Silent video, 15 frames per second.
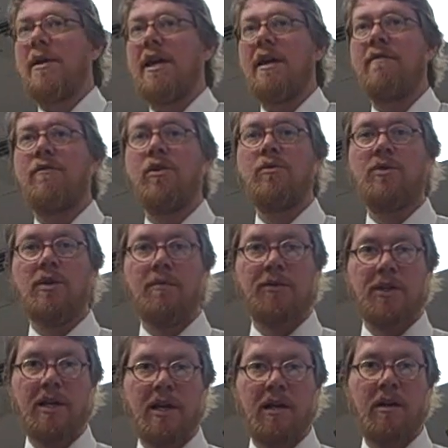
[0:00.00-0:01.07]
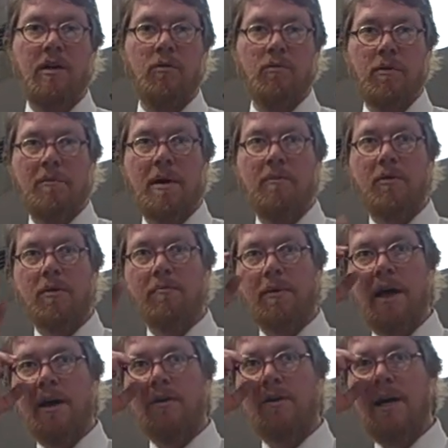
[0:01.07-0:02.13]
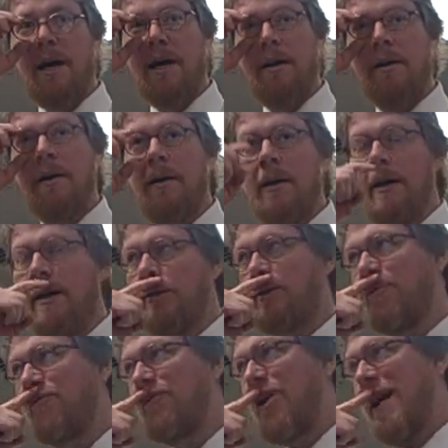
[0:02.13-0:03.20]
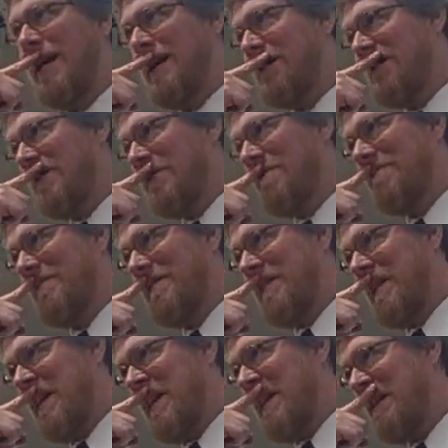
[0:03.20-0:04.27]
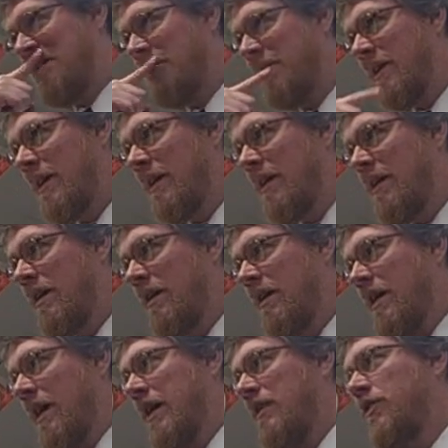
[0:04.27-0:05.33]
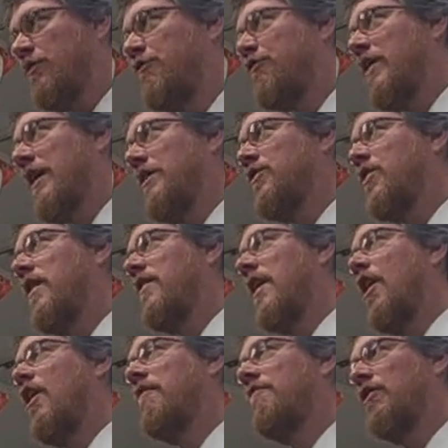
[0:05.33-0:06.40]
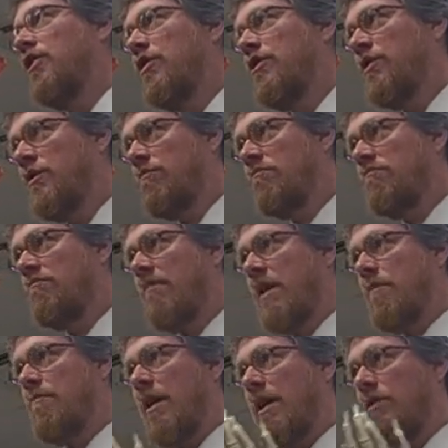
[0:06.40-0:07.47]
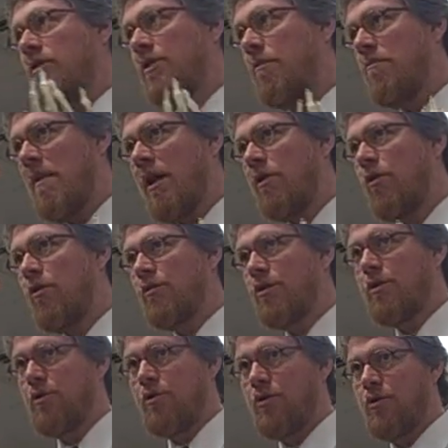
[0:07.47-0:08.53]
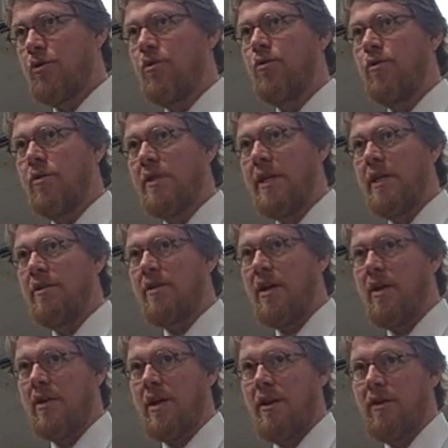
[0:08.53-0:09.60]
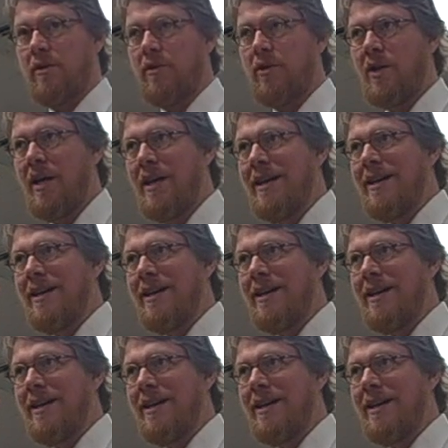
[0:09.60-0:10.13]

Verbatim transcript: going to give you something to remember them by, okay? It's a phrase, okay? And it's a phrase that they often use in, in medals, medical school, and here's how it goes.